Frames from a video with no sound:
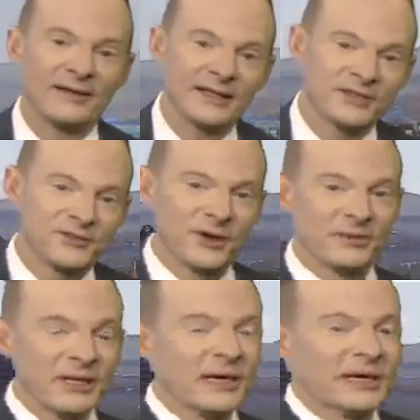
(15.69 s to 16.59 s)
That's
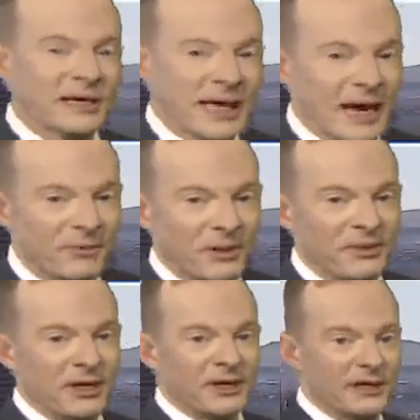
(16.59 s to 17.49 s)
from the camera up
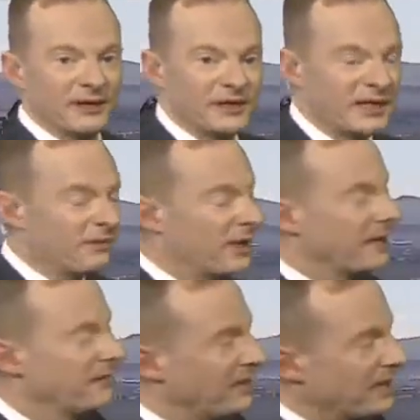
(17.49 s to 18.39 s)
there near the San Juan
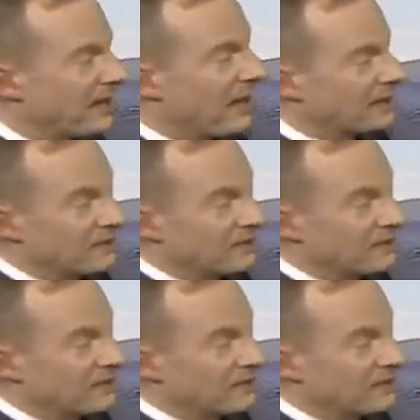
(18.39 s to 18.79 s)
Community College.